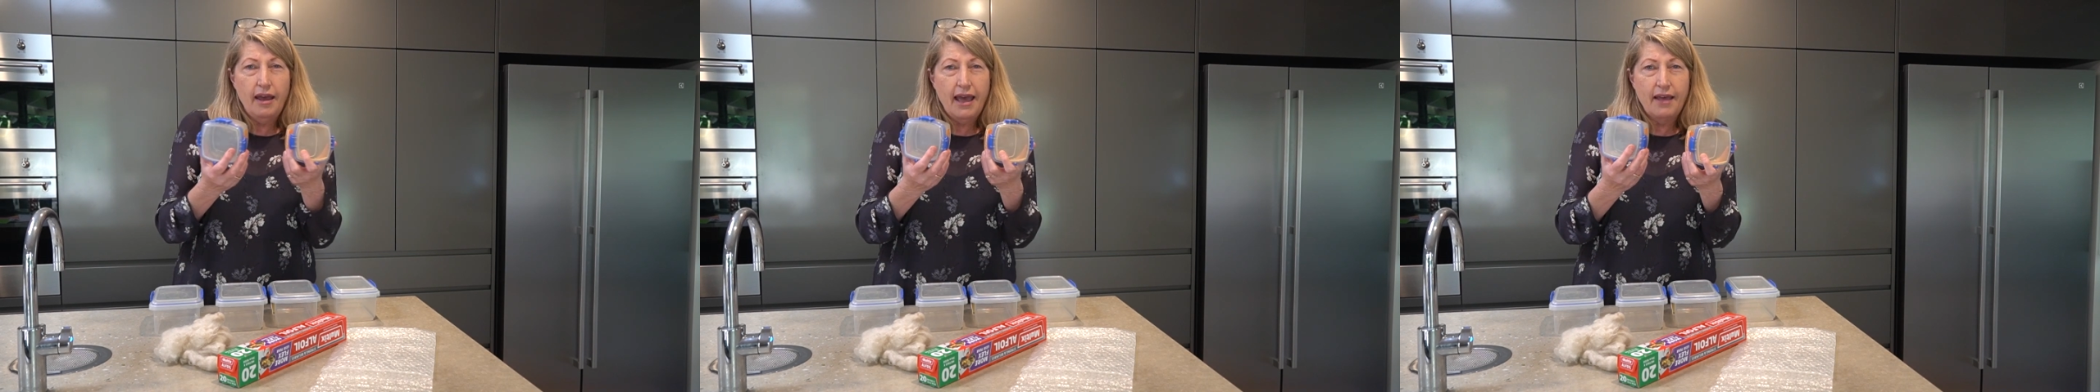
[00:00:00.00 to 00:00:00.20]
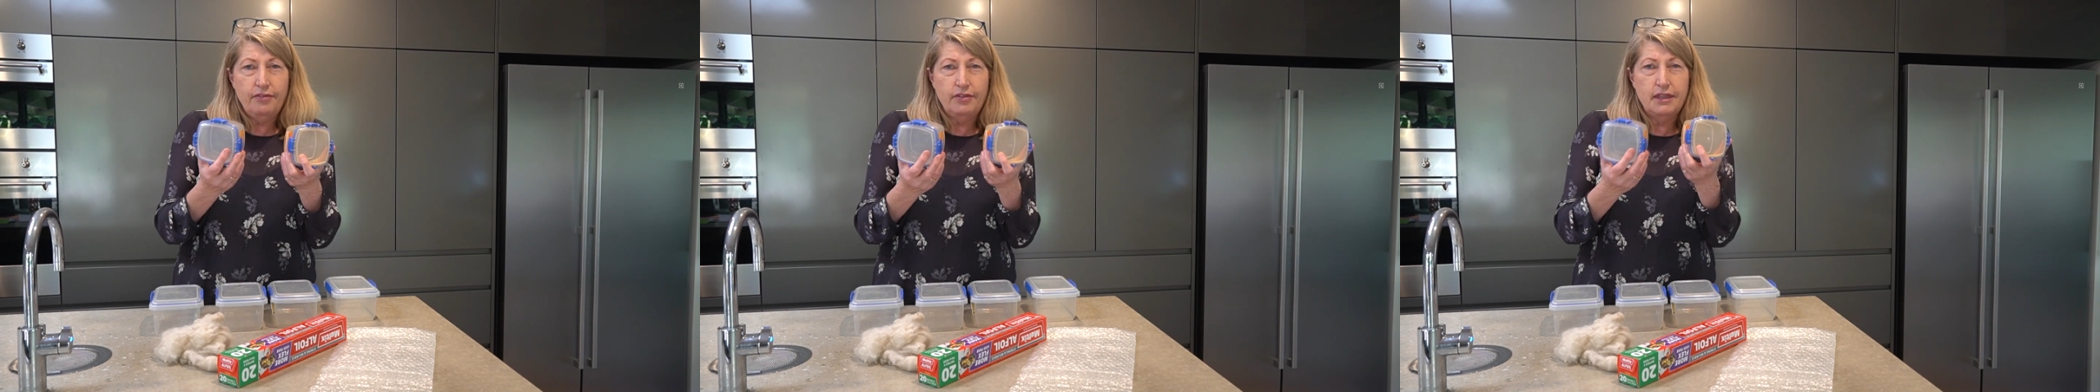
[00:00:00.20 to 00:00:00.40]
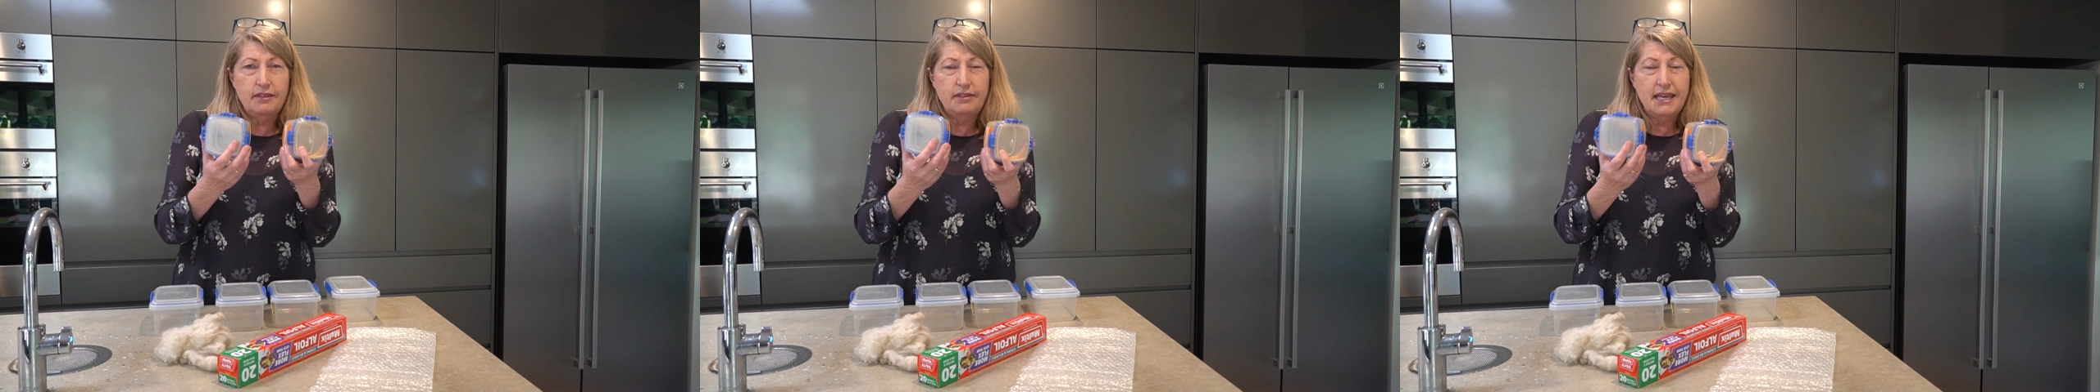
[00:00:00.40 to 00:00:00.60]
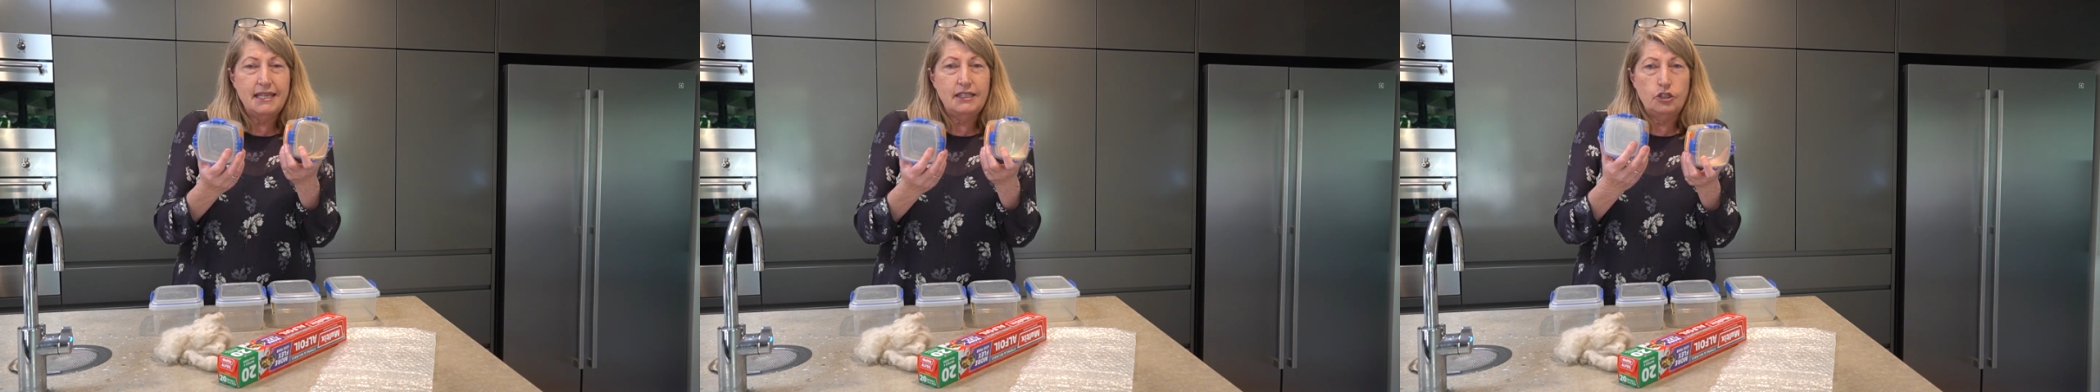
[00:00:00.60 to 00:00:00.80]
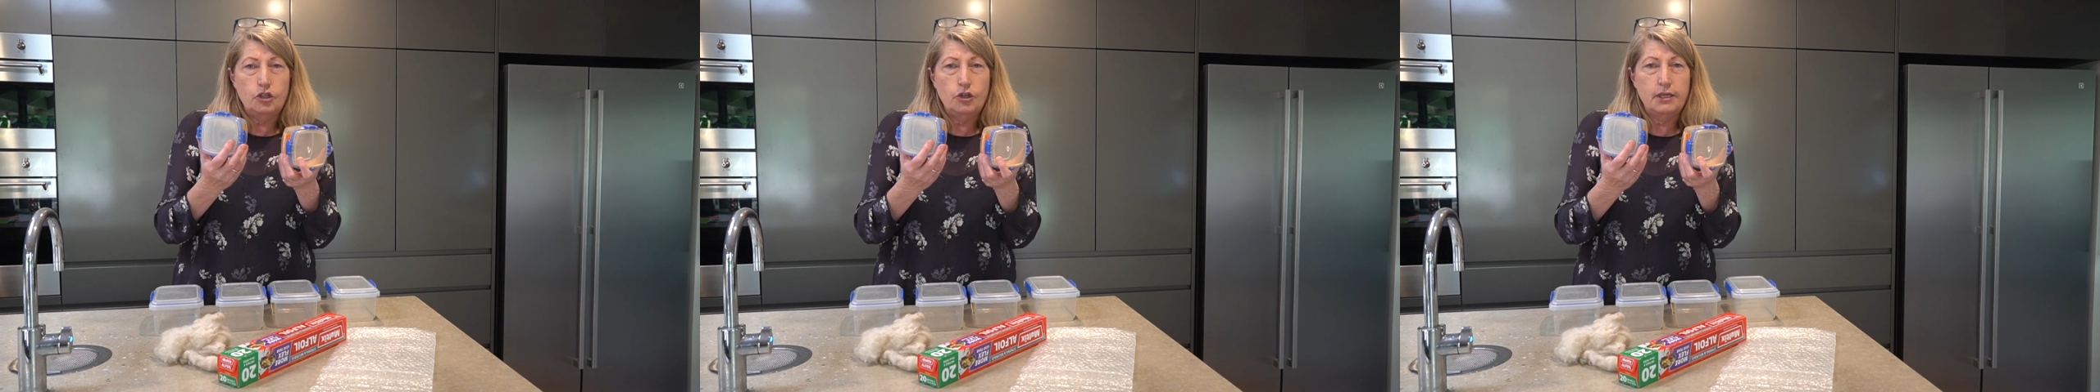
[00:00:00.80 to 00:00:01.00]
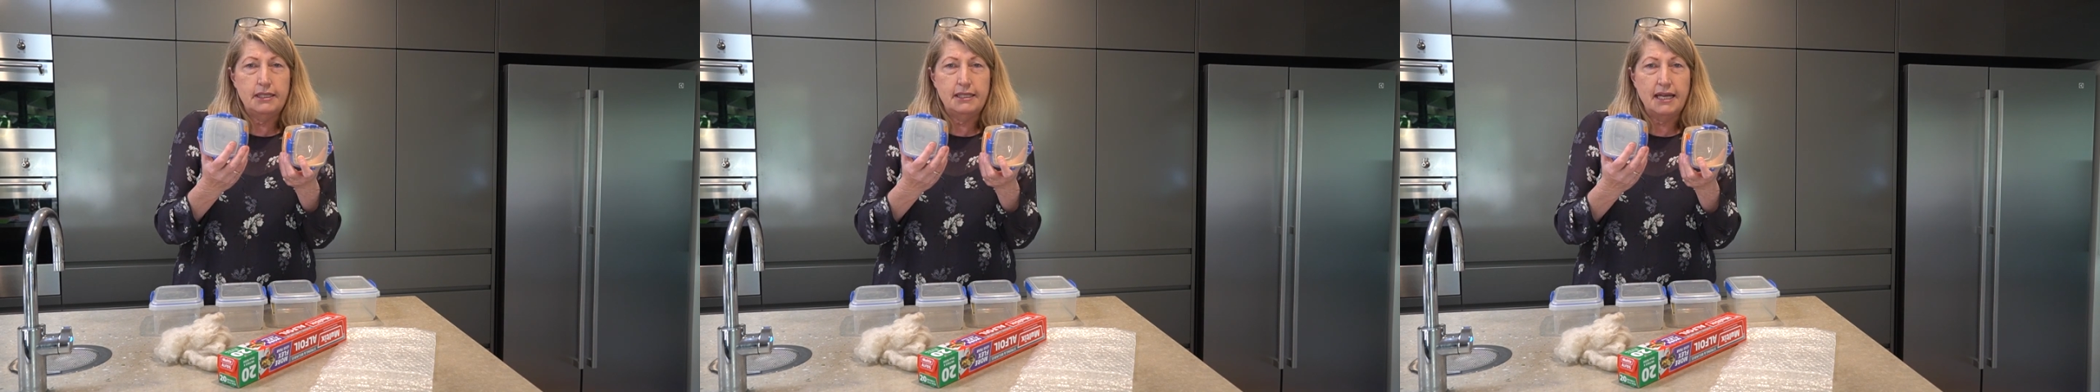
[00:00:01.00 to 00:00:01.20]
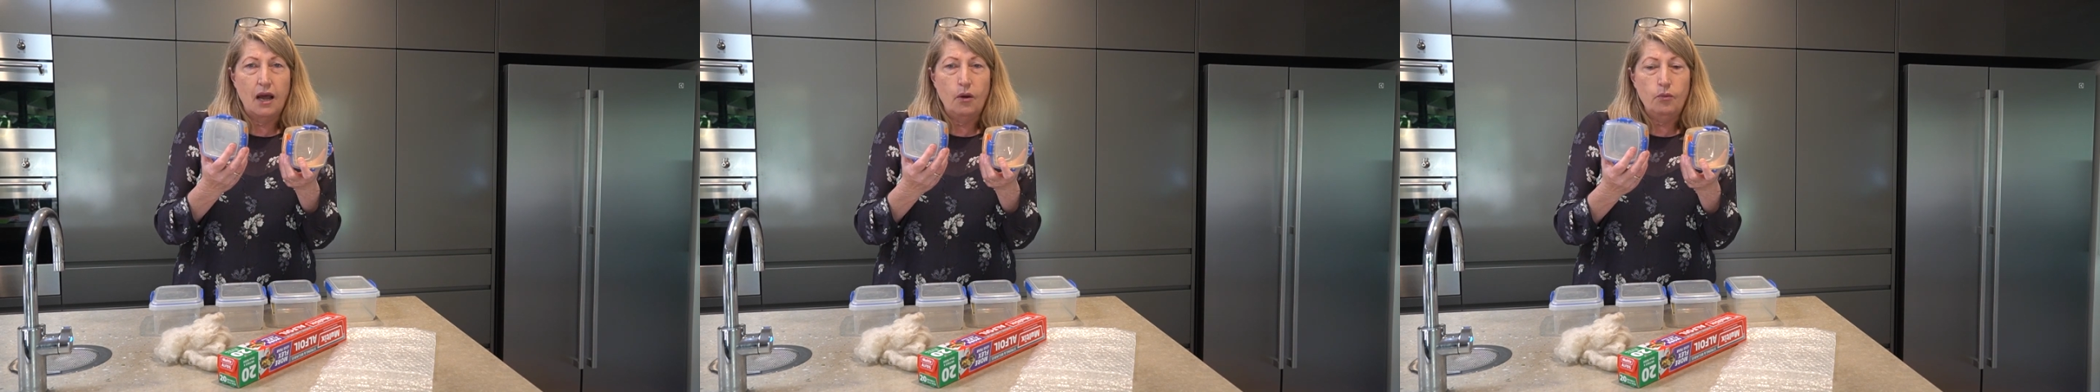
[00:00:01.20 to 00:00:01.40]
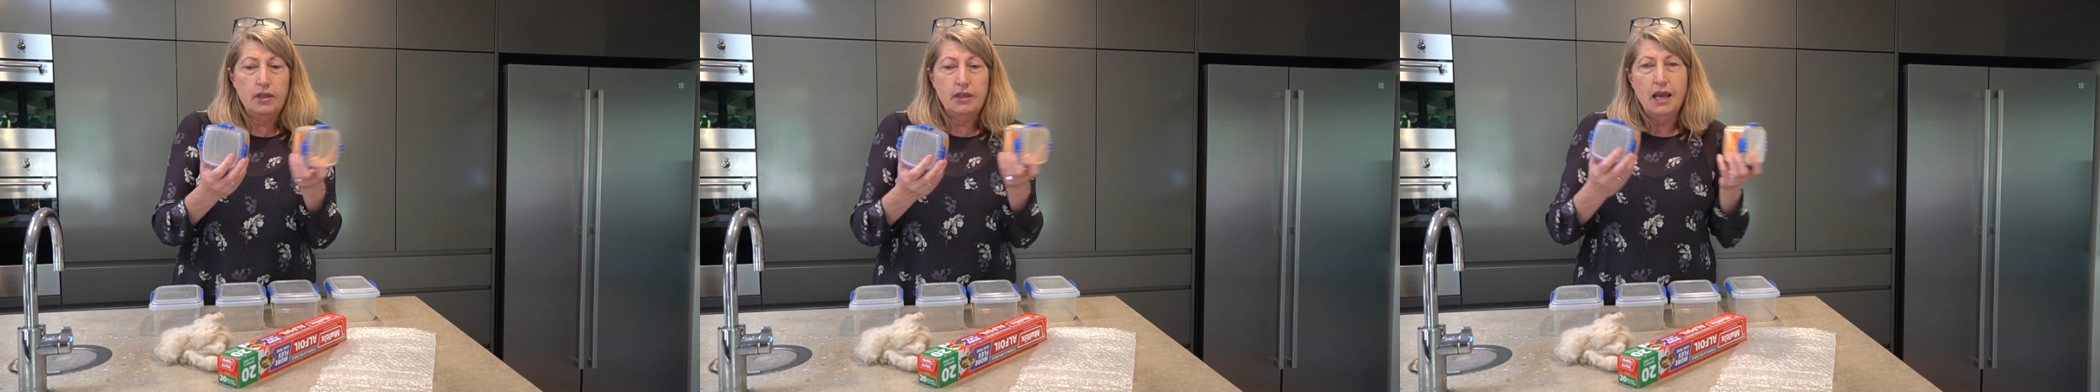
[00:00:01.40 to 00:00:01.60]
had these two to
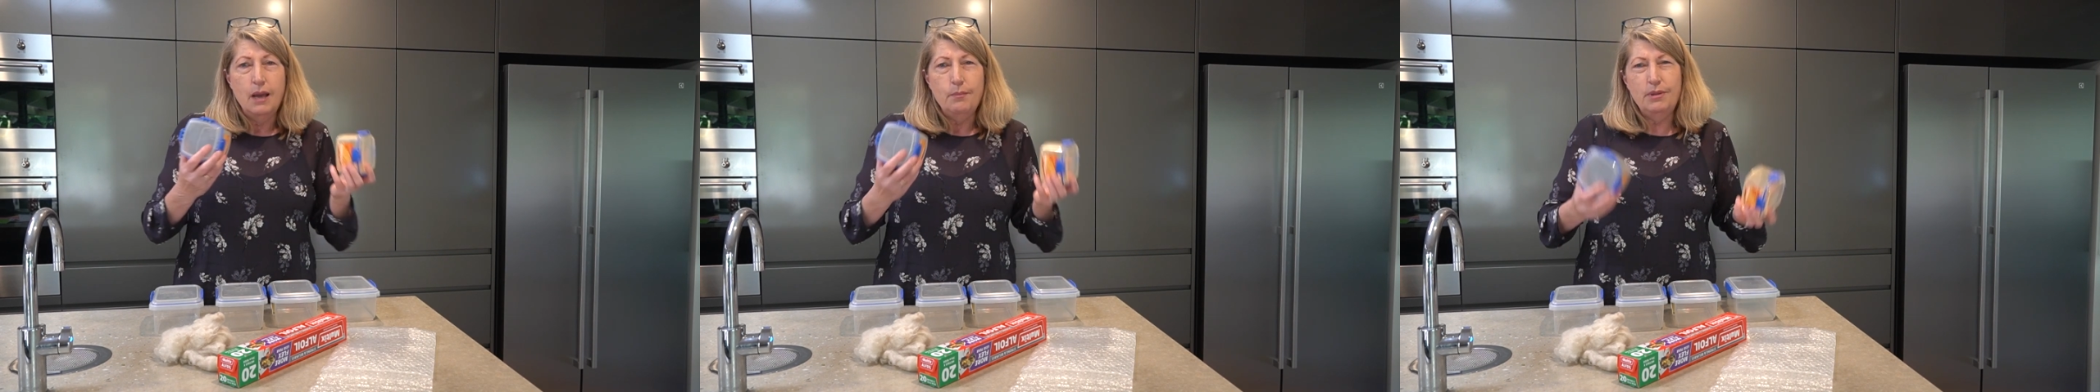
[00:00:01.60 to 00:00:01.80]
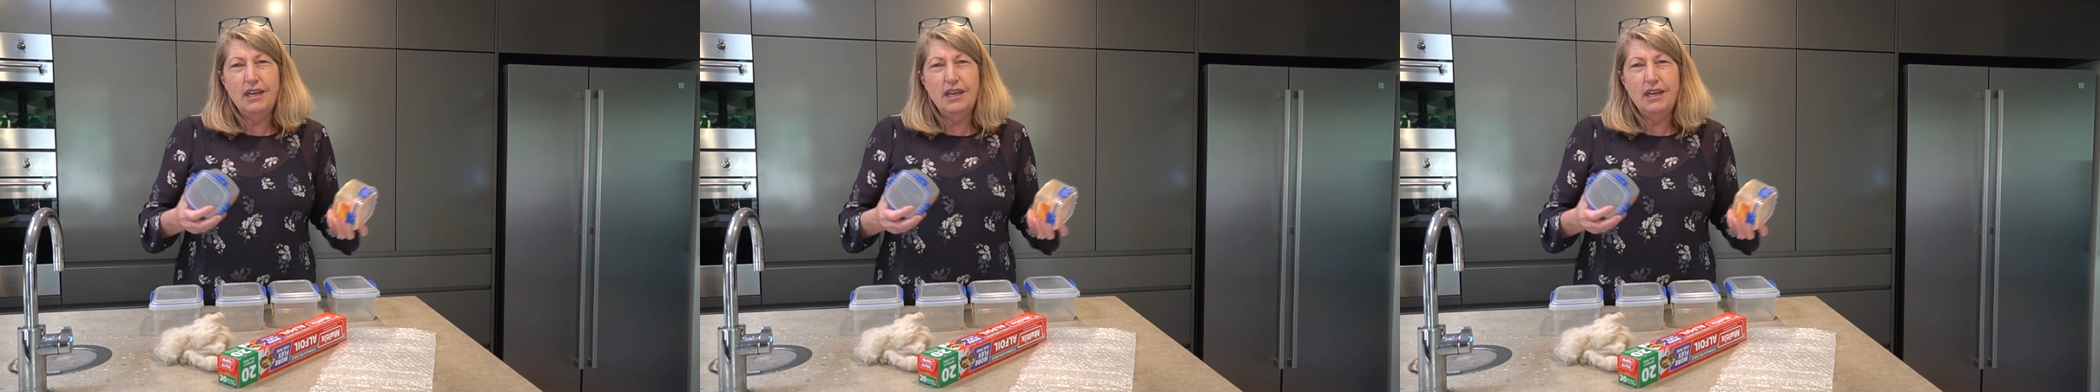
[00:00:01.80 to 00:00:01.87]
start with,